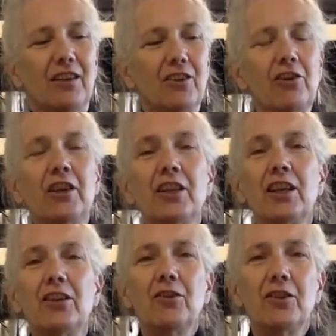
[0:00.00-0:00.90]

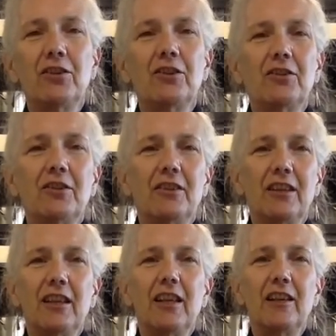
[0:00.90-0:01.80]
coconut oil
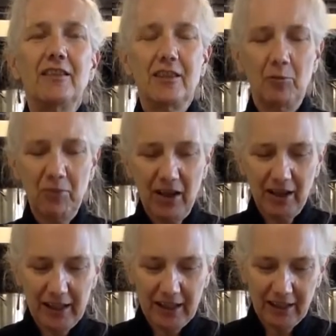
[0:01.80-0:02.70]
is a
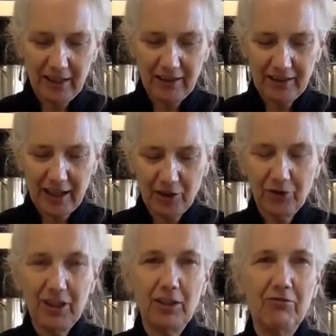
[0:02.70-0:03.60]

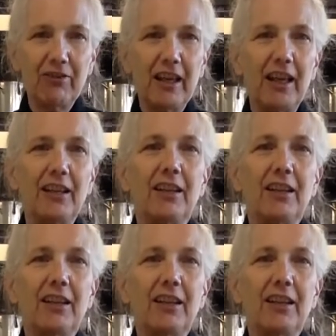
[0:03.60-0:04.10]
polyunsaturated fat.